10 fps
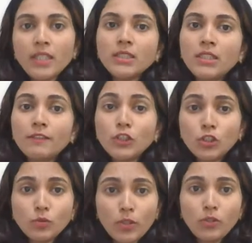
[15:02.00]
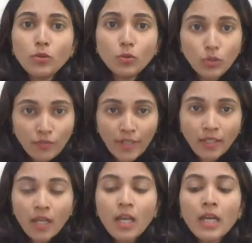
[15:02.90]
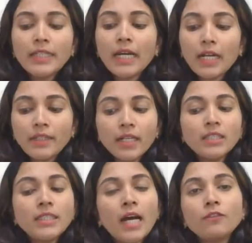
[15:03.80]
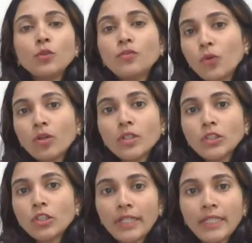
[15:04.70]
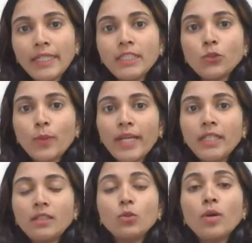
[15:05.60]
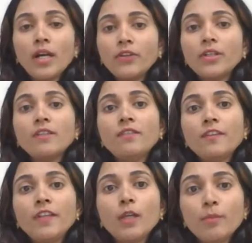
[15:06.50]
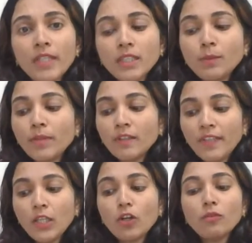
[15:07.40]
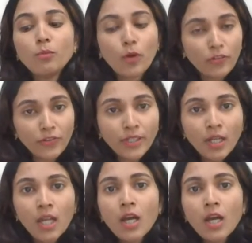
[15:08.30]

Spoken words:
these individuals want to lose weight, the adults have to focus on at least 250 minutes per week of moderate